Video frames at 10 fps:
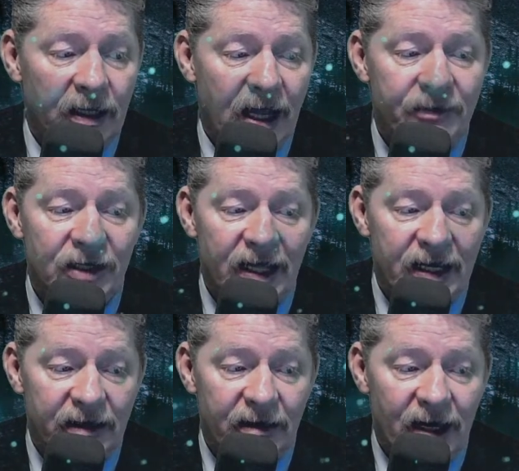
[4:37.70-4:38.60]

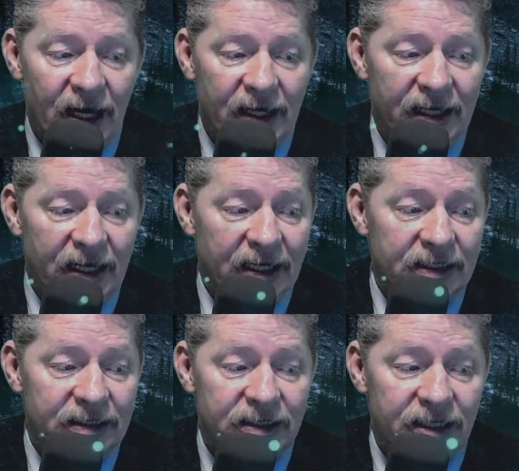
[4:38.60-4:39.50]
emulating God,
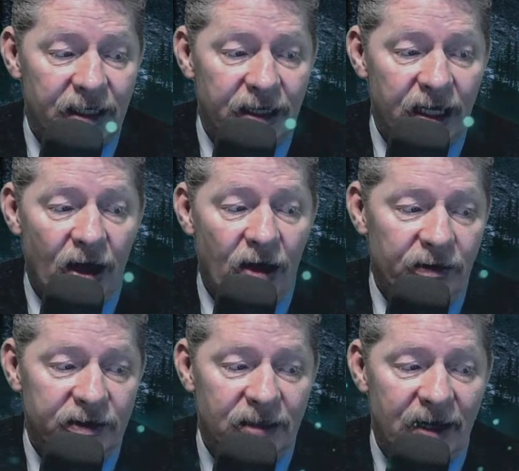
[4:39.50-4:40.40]
is the
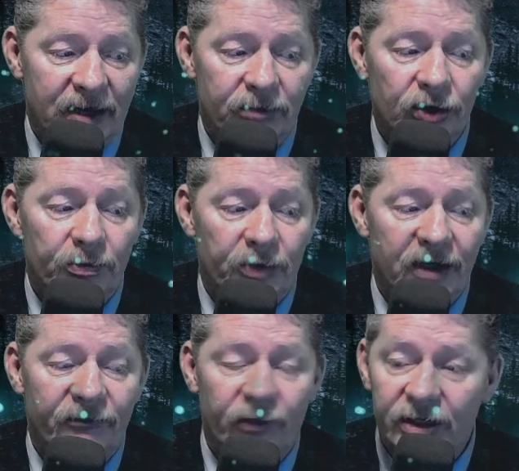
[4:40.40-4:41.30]
ultimate
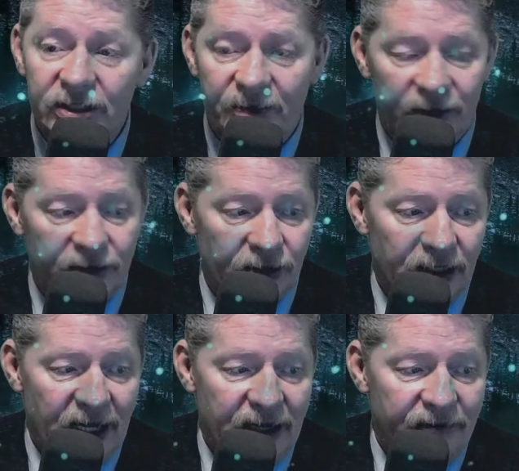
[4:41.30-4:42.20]
blueprint for the spiritual
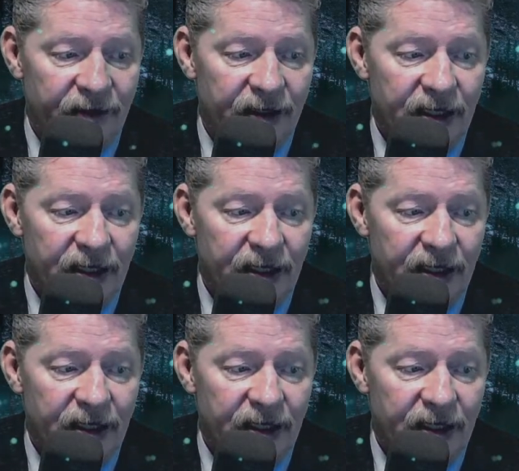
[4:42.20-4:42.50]
life,